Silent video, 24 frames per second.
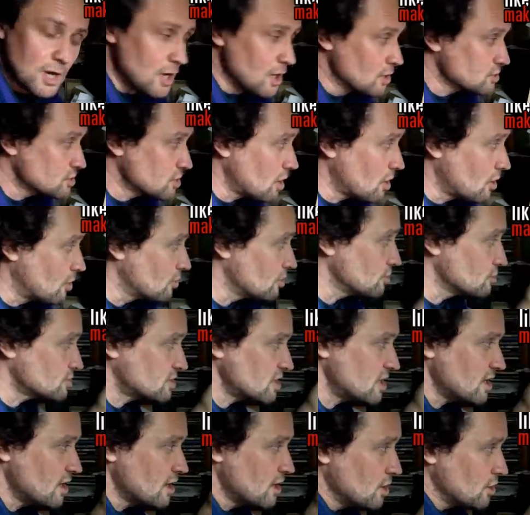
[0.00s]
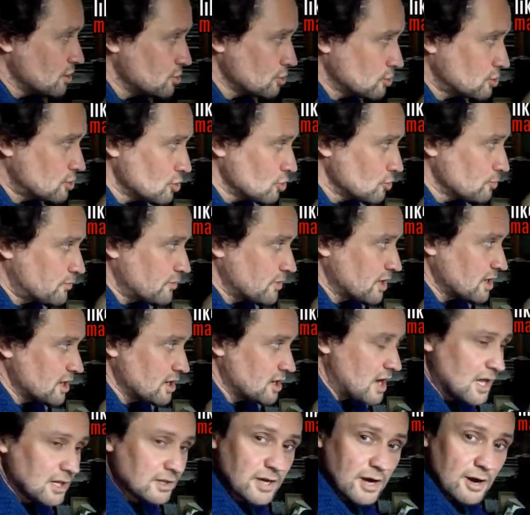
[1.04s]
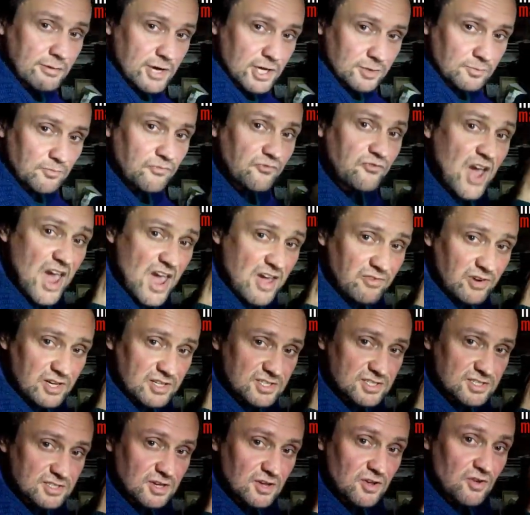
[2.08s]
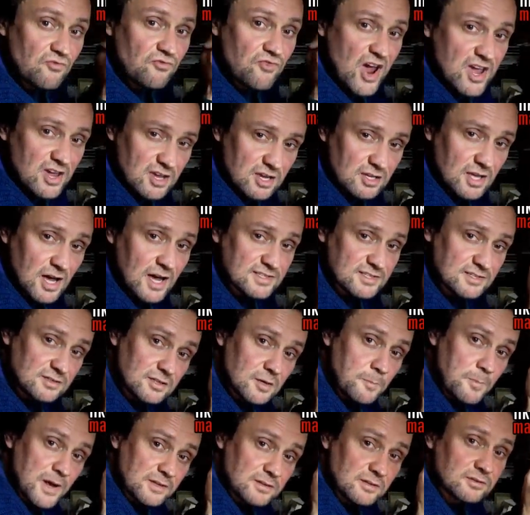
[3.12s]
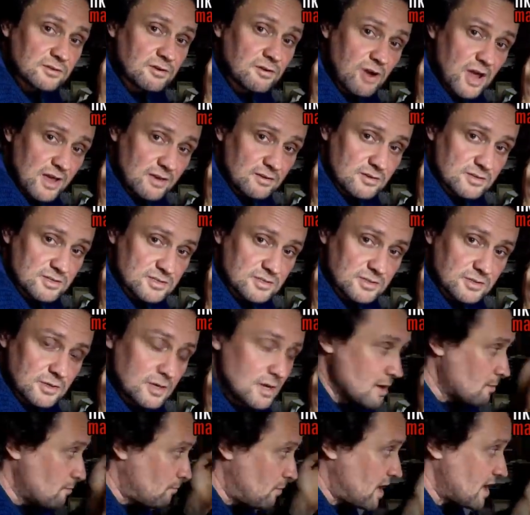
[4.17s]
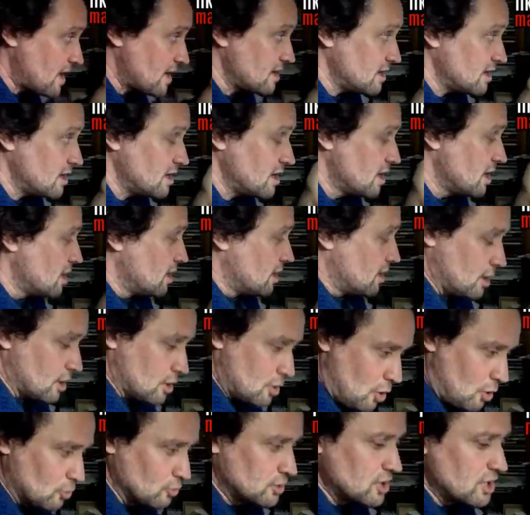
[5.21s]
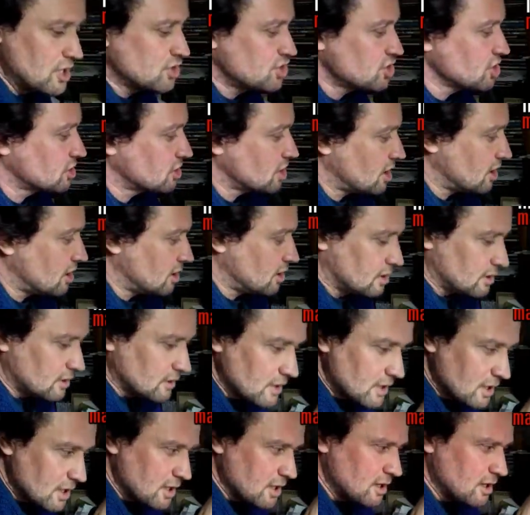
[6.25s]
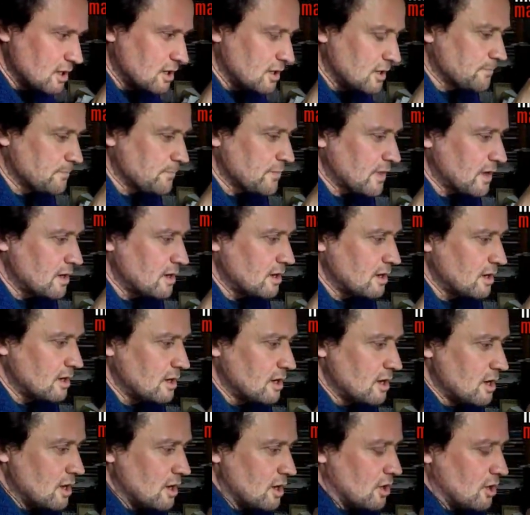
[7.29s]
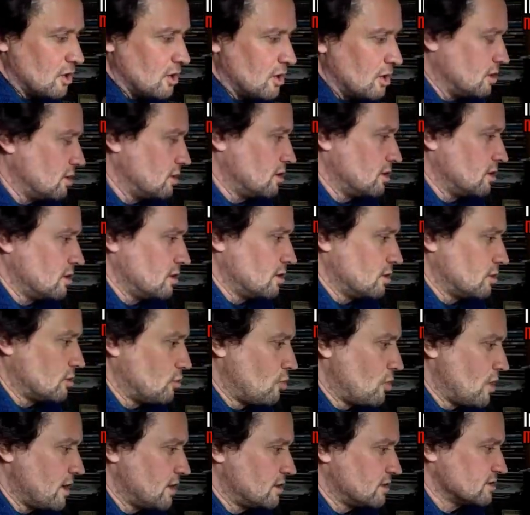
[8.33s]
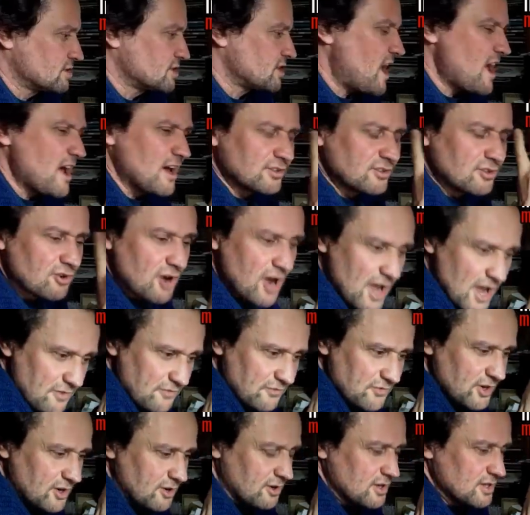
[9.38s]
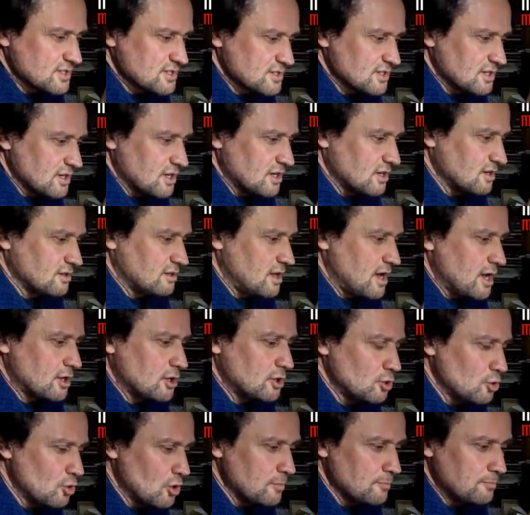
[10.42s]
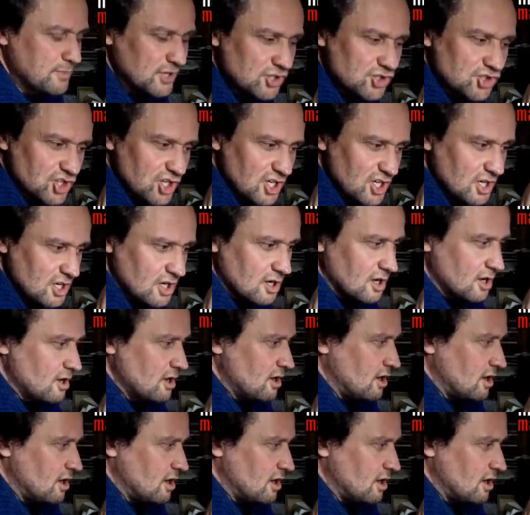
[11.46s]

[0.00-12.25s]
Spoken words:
So you see, YouTube algorithm favors faking us independent creators by Go Digital. Who else? Adref, there is like UMPG,